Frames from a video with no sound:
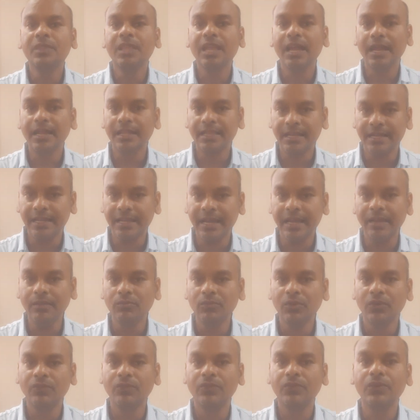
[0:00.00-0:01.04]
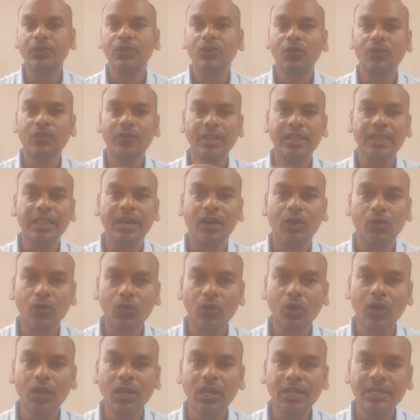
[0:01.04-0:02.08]
at the time of when the
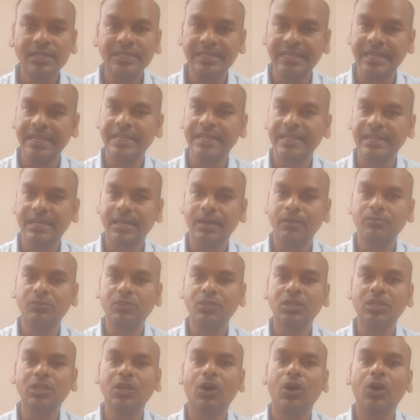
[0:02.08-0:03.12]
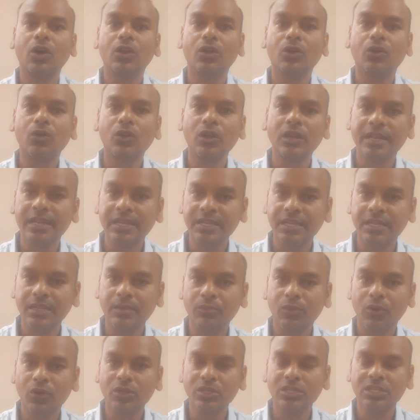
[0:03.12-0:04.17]
gold standard comes in or gold treasury
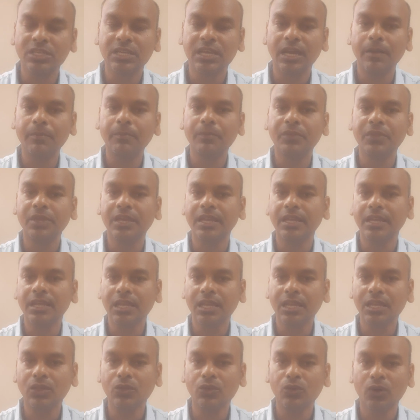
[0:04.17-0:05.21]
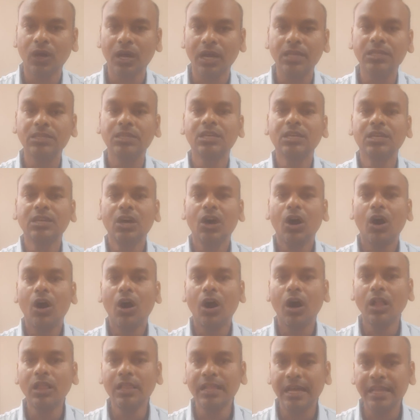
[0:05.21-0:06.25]
bonds comes in US,
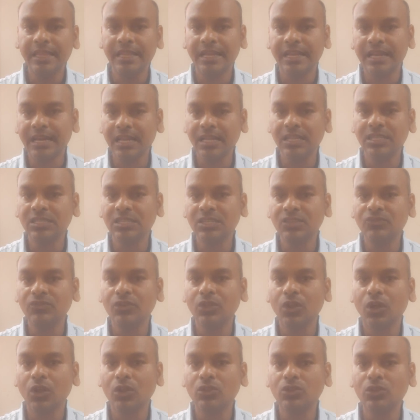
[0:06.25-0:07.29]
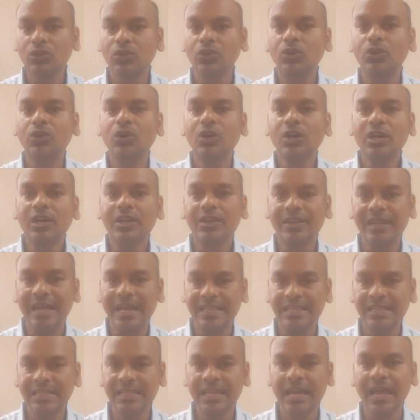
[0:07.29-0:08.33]
all the other currencies will also,
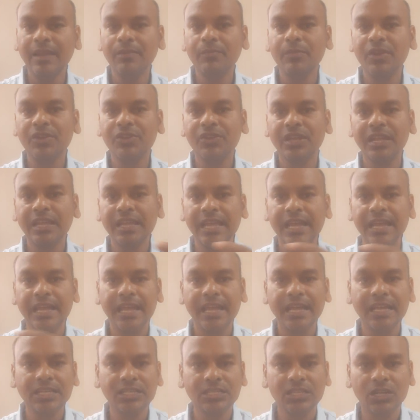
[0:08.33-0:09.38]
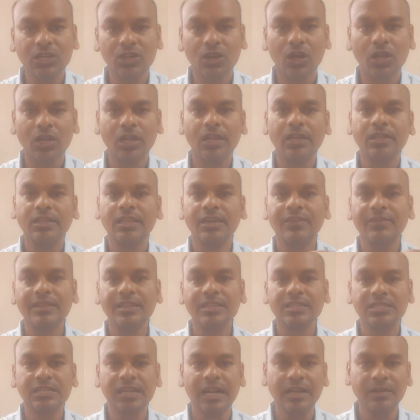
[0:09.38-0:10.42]
rather than measuring against the dollar, they will
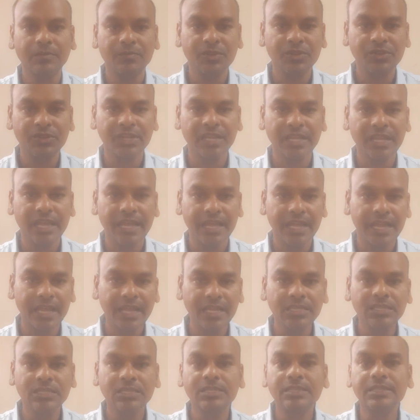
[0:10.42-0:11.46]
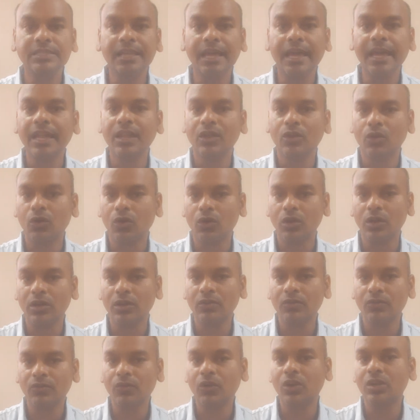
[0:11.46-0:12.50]
start measuring against their gold,
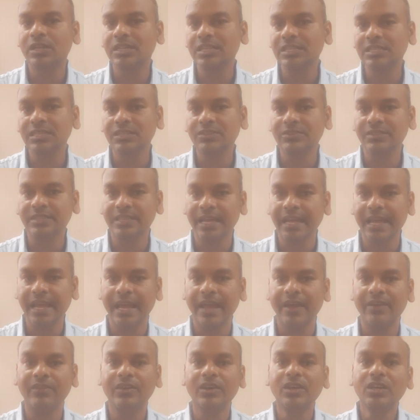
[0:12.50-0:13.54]
what reserves they have.